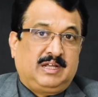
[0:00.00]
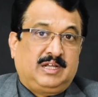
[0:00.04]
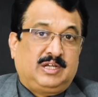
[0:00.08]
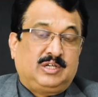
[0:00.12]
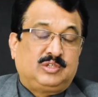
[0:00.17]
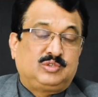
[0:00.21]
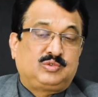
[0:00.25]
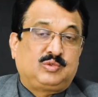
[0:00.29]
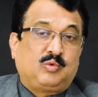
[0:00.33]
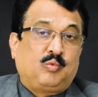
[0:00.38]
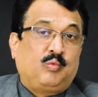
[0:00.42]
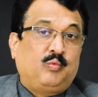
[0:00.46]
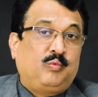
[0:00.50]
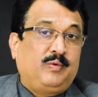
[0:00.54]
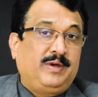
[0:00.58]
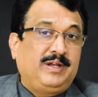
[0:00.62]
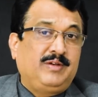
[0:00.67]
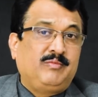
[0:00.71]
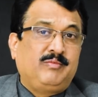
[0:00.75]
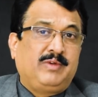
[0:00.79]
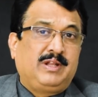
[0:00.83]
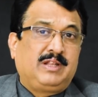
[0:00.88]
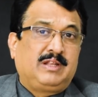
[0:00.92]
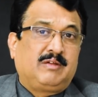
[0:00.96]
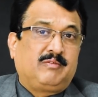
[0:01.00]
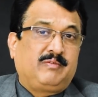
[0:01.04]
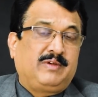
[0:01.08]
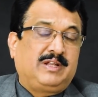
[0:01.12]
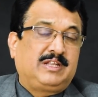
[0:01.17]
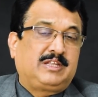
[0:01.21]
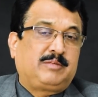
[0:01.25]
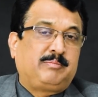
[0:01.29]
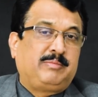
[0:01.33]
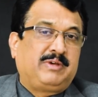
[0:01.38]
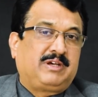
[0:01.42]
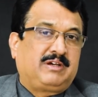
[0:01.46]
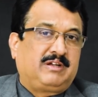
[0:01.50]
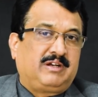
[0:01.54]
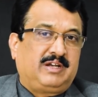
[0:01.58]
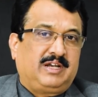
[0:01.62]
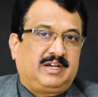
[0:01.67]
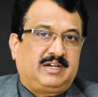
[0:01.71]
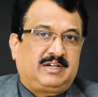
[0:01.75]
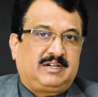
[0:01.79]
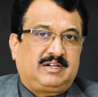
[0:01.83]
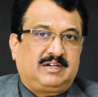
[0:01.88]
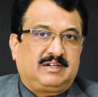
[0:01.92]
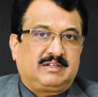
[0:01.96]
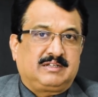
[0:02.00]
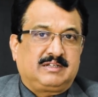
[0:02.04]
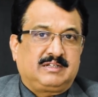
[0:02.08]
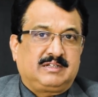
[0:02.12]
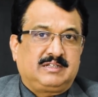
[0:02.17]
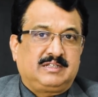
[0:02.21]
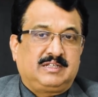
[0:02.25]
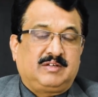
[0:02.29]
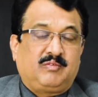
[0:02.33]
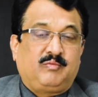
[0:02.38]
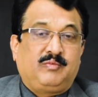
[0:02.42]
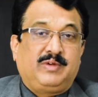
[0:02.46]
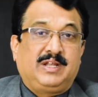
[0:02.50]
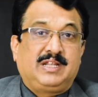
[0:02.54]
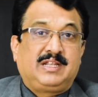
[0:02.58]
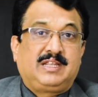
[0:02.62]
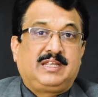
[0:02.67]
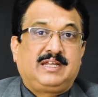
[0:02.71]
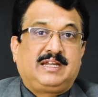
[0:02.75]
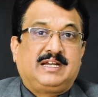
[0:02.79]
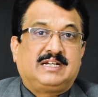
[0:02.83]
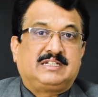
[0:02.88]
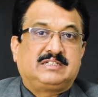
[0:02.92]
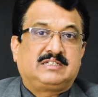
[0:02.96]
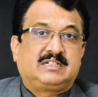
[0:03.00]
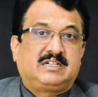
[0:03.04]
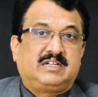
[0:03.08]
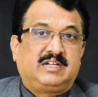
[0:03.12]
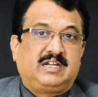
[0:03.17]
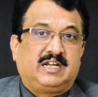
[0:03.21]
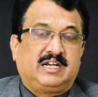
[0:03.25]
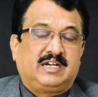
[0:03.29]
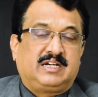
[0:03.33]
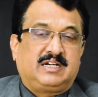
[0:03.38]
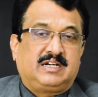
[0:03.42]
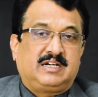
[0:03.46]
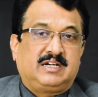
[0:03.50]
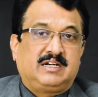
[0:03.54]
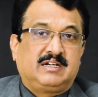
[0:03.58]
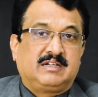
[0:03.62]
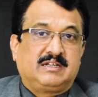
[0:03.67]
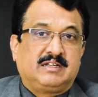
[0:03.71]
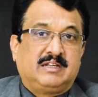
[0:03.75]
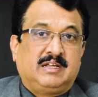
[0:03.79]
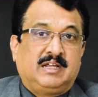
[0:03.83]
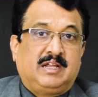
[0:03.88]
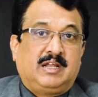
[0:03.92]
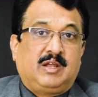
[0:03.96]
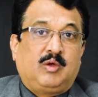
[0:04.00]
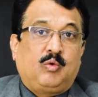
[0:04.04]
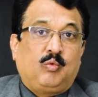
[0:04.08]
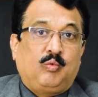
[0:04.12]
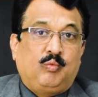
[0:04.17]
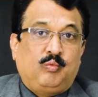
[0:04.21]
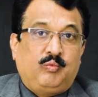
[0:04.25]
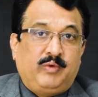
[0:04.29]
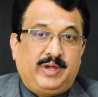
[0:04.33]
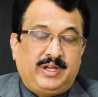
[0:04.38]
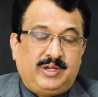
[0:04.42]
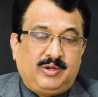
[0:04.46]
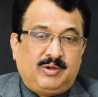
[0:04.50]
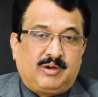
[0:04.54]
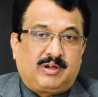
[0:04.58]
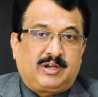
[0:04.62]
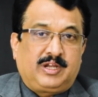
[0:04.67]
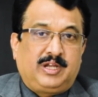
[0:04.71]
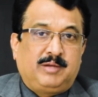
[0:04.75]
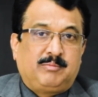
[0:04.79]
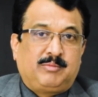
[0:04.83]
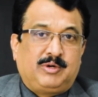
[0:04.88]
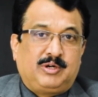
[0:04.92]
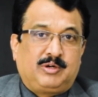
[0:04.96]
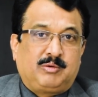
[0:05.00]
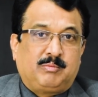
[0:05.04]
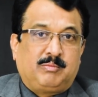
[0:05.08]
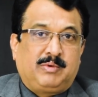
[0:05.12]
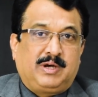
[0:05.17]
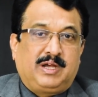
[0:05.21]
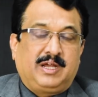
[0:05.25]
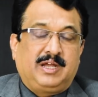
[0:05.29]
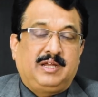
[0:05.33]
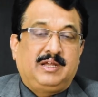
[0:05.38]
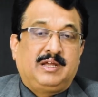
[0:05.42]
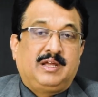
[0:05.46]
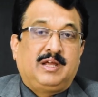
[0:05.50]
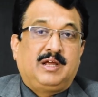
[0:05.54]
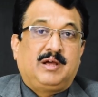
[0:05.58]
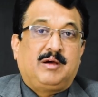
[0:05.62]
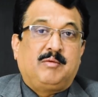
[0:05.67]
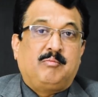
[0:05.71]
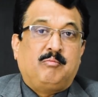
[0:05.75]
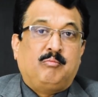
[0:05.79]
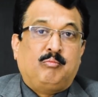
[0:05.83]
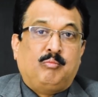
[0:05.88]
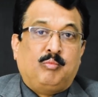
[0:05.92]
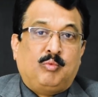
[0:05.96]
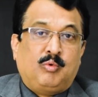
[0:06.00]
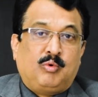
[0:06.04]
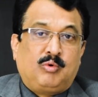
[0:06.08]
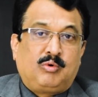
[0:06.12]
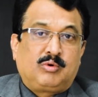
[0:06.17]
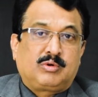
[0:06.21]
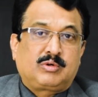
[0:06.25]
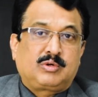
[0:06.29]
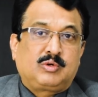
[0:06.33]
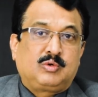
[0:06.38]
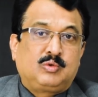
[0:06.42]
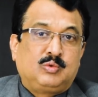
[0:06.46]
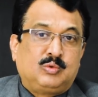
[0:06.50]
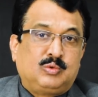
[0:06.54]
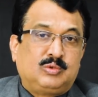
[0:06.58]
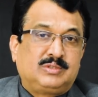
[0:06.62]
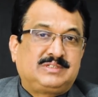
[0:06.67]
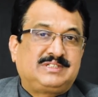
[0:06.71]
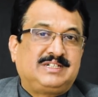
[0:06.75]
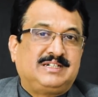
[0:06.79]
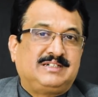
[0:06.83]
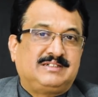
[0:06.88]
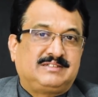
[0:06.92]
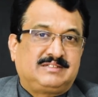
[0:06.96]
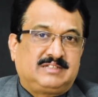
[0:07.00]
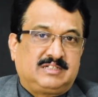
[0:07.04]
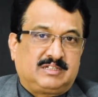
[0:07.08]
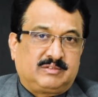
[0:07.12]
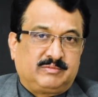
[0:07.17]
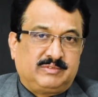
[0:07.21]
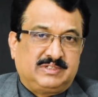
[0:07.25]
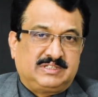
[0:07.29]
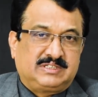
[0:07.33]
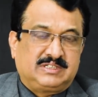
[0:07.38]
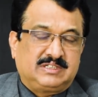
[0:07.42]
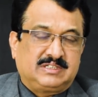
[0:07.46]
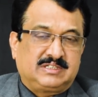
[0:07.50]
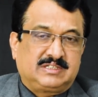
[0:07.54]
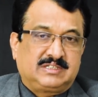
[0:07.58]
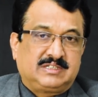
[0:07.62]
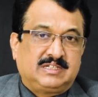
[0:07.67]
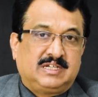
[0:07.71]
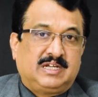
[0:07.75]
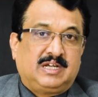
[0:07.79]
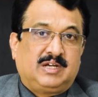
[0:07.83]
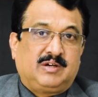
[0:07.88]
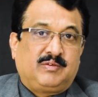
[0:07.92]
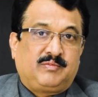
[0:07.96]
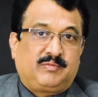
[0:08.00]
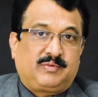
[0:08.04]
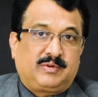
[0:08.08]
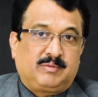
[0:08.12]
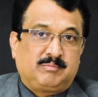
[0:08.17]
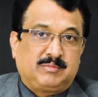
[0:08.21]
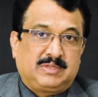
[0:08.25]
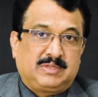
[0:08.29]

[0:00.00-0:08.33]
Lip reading: So when will the wealth be created? The wealth gets created when you are able to buy more goods and services from